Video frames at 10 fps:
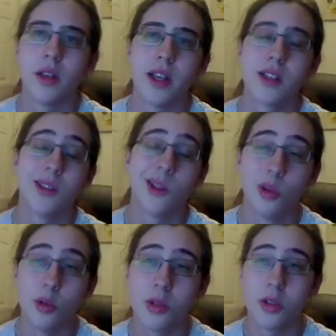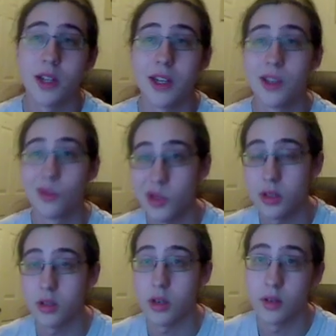Exit the loop so that it can
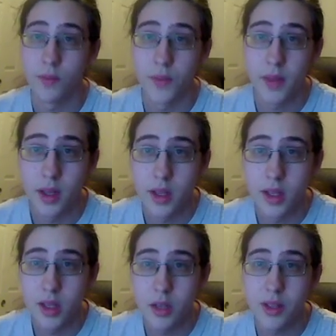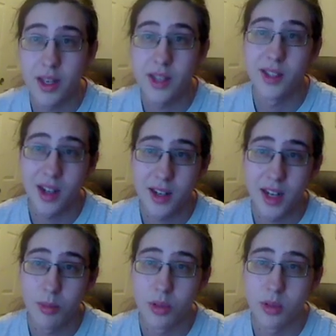restart. If the head's not an
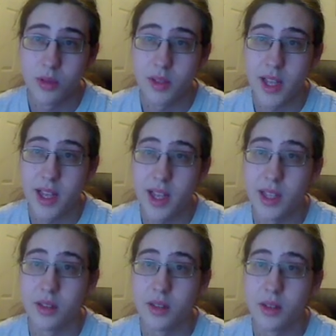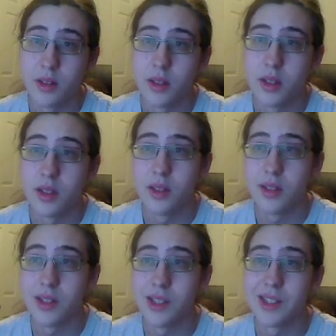apple and
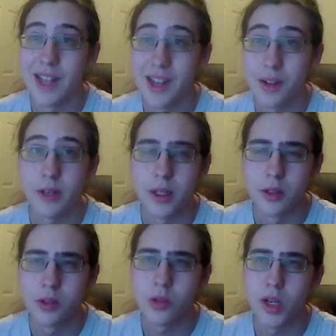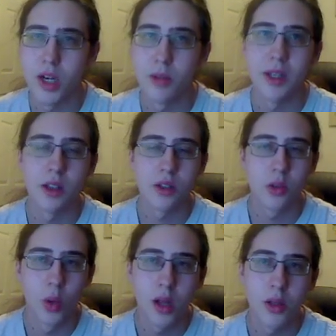it's not a valid square, meaning it's
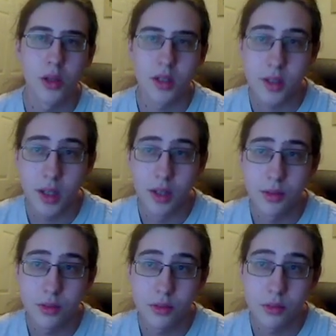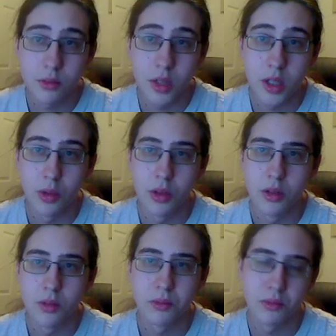a wall or itself, it
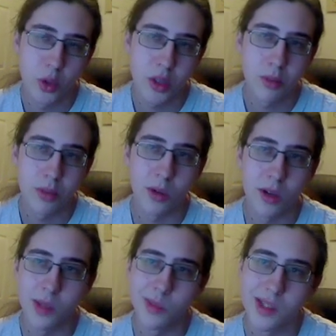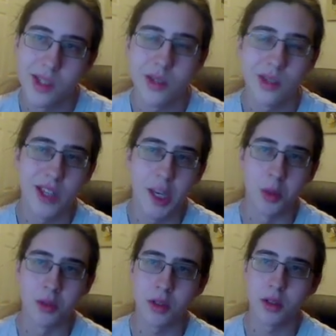will quit the program, essentially
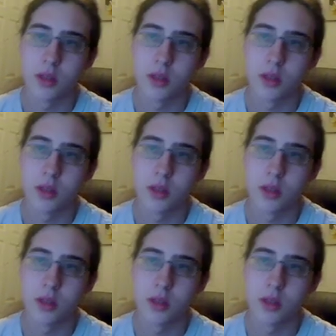game over.